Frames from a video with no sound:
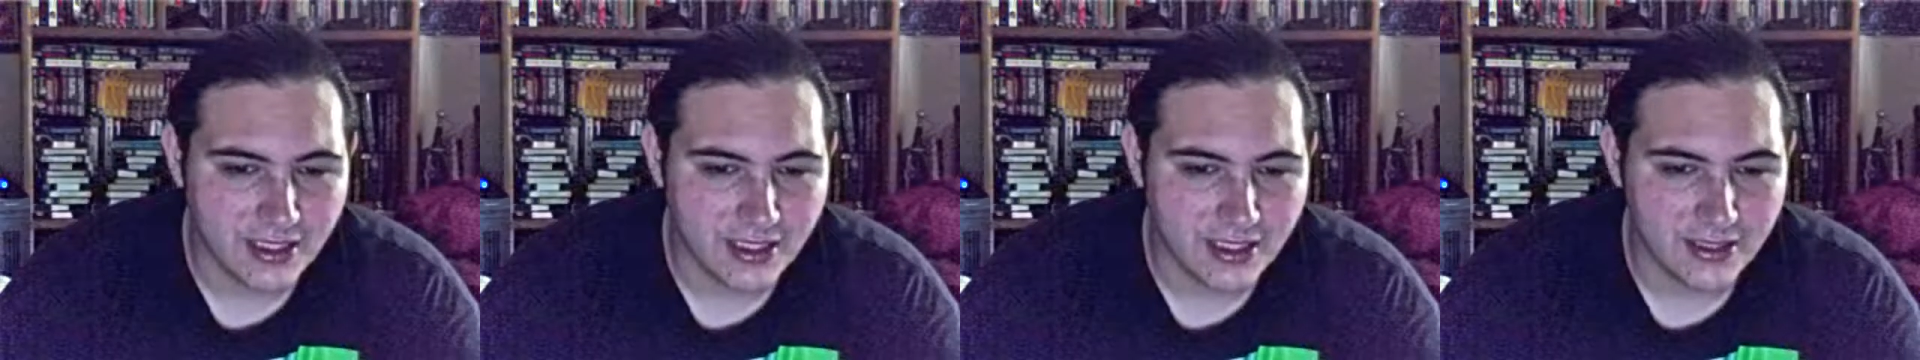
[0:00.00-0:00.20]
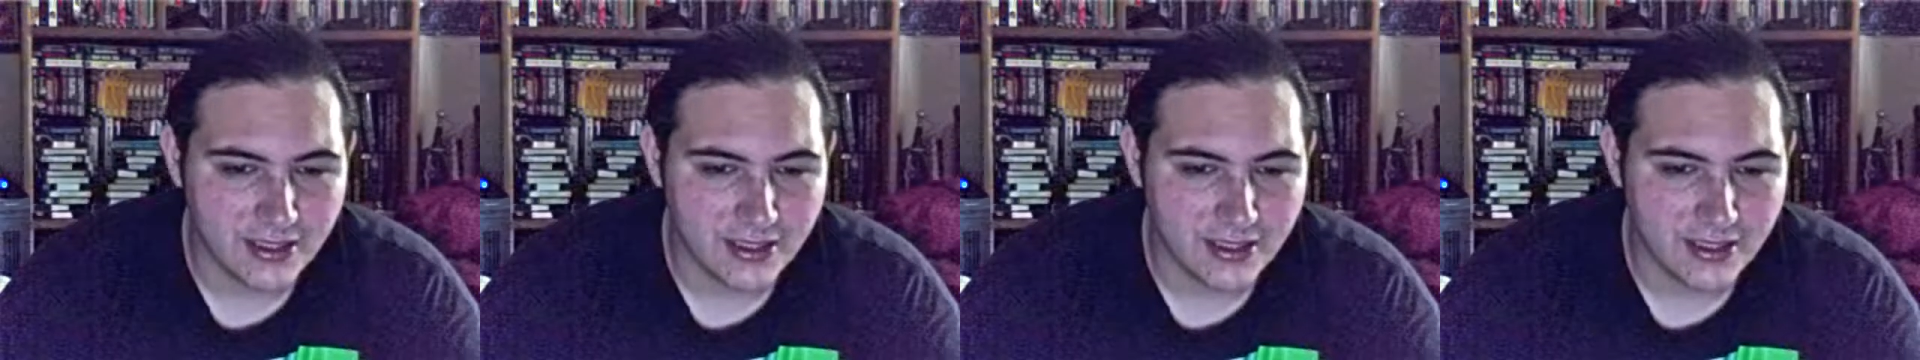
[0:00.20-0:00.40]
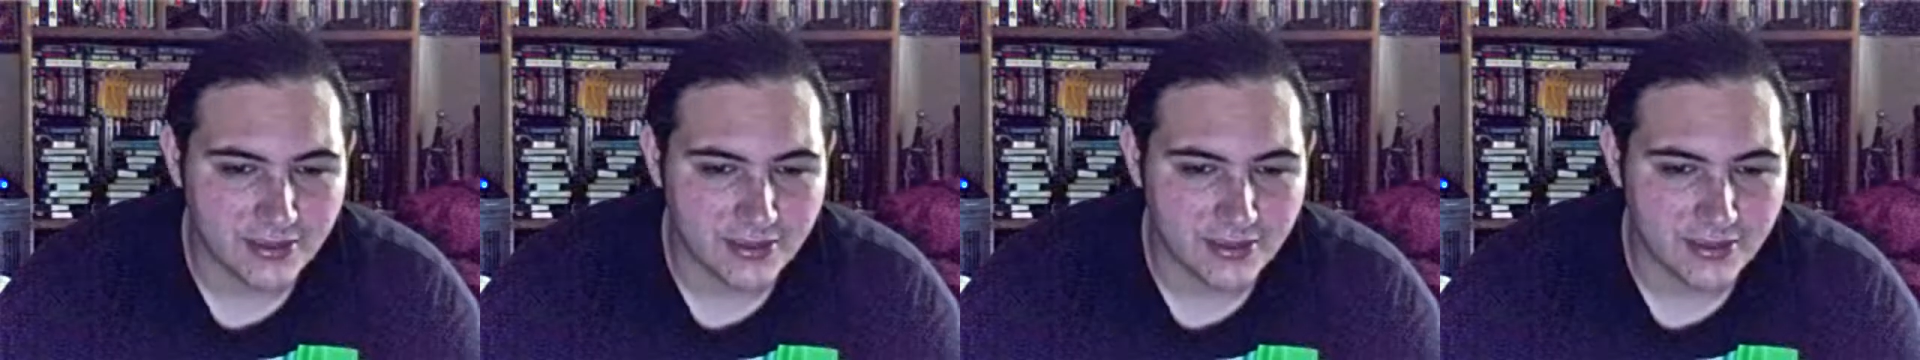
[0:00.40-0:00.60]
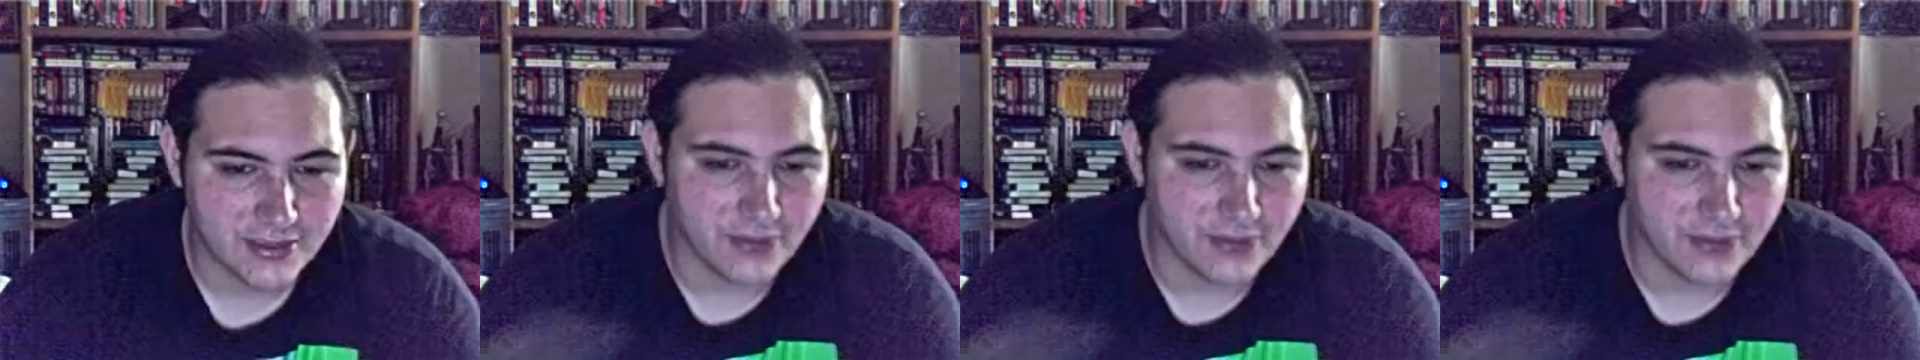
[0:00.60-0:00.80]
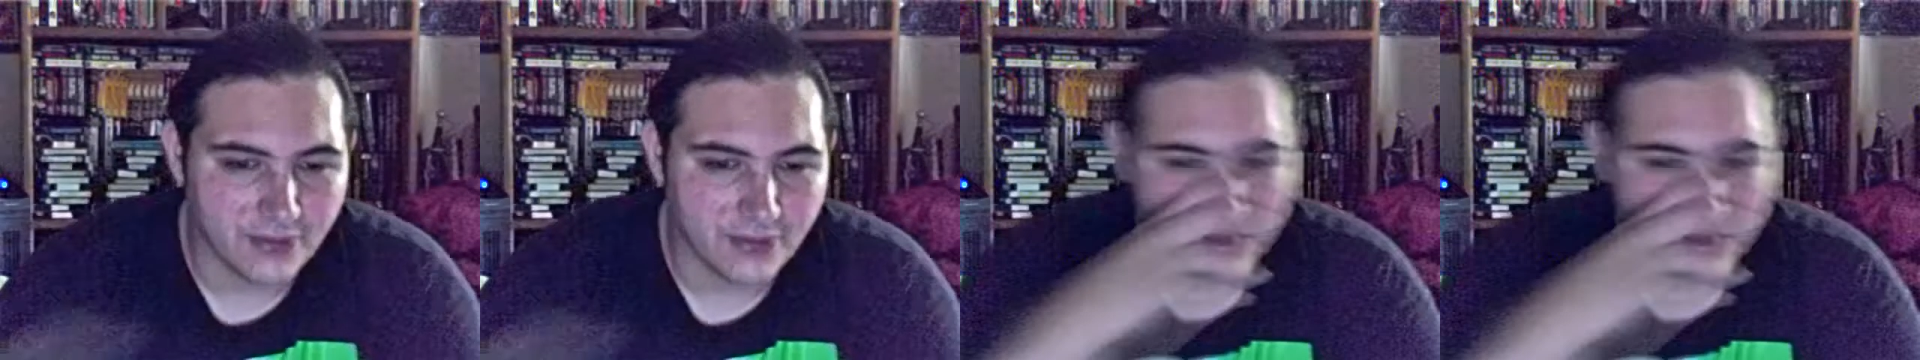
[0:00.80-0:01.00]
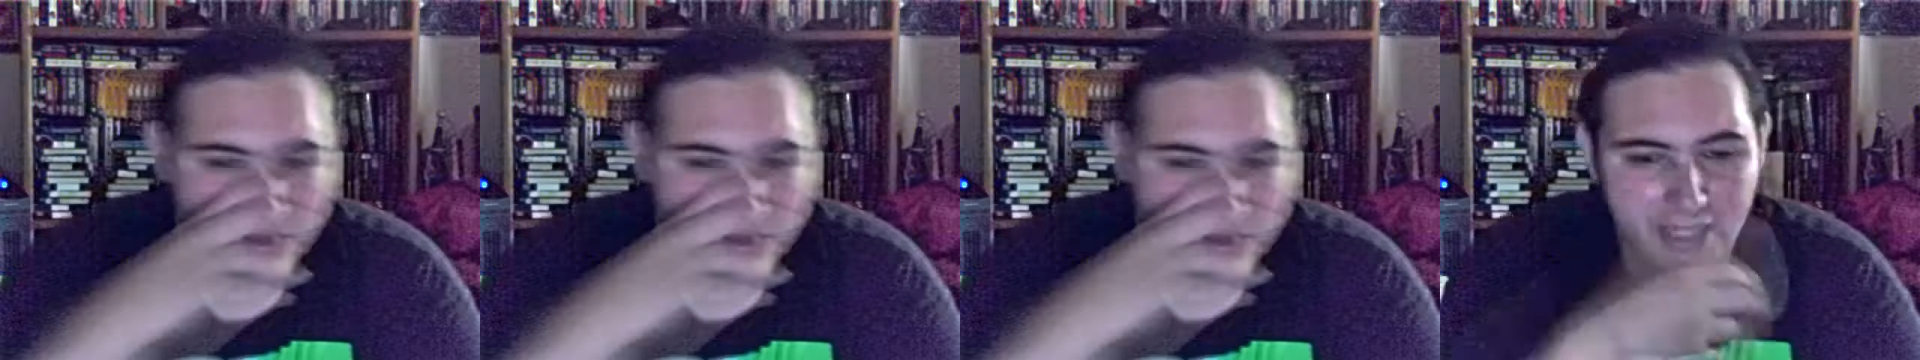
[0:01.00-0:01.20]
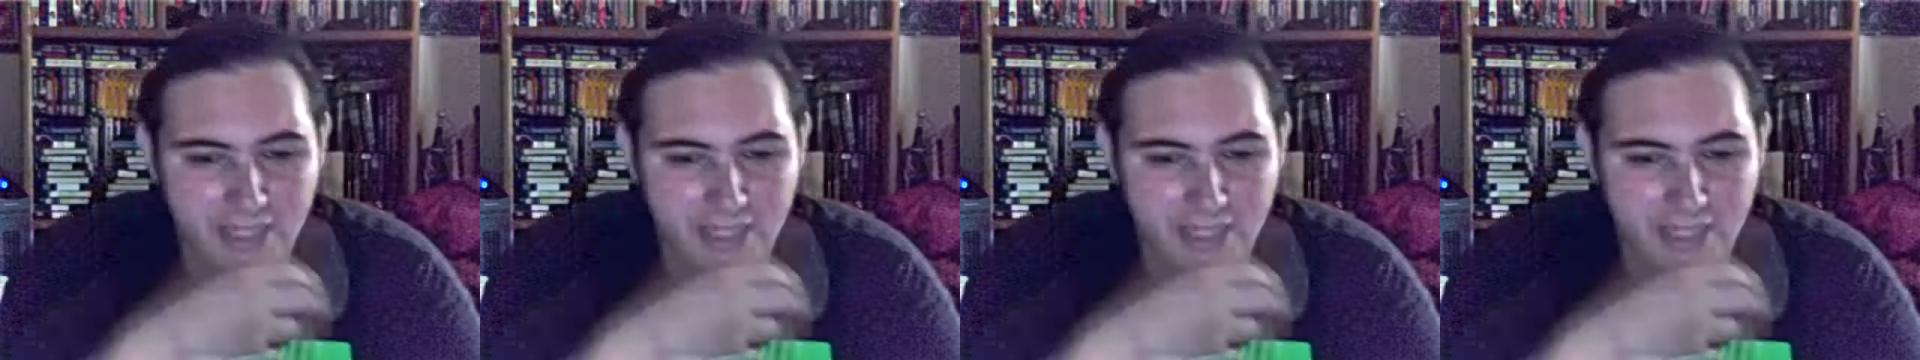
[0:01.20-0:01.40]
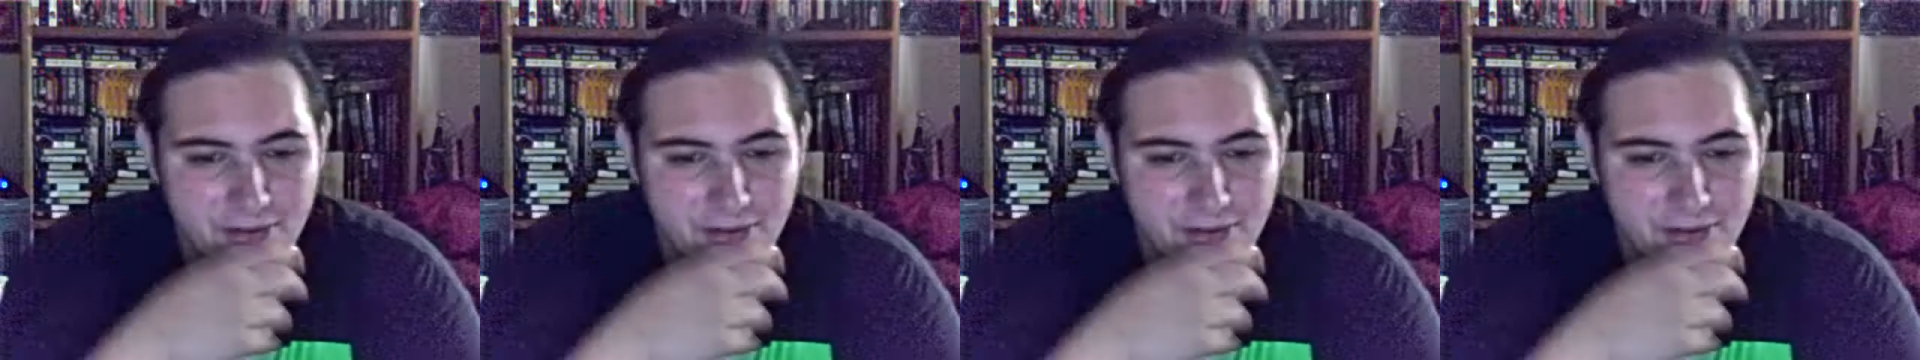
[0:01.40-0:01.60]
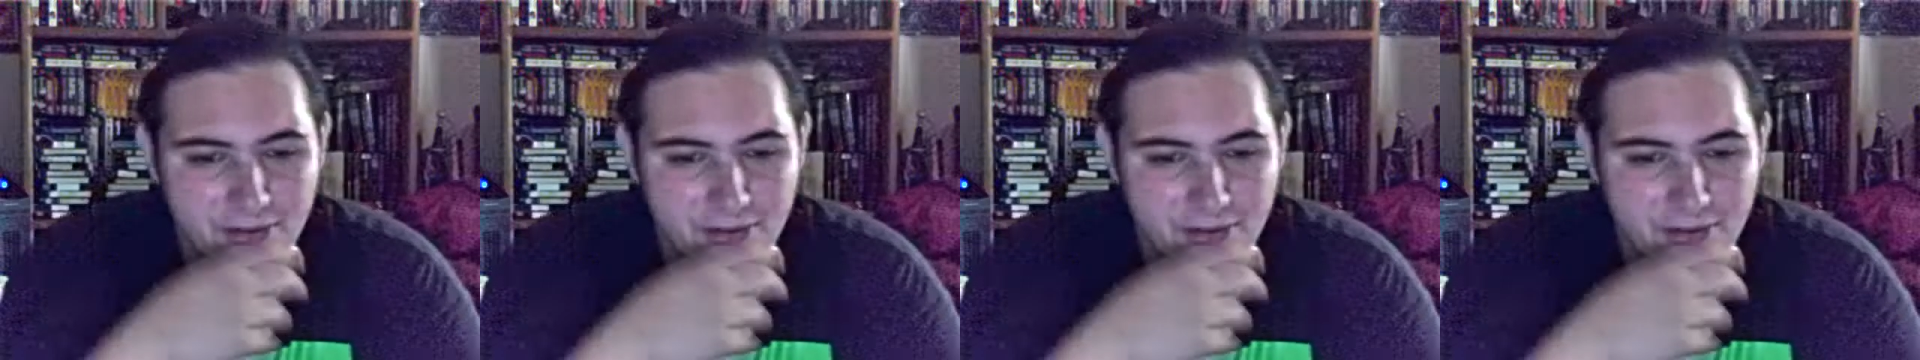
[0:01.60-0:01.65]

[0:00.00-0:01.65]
there's some other ones like Karen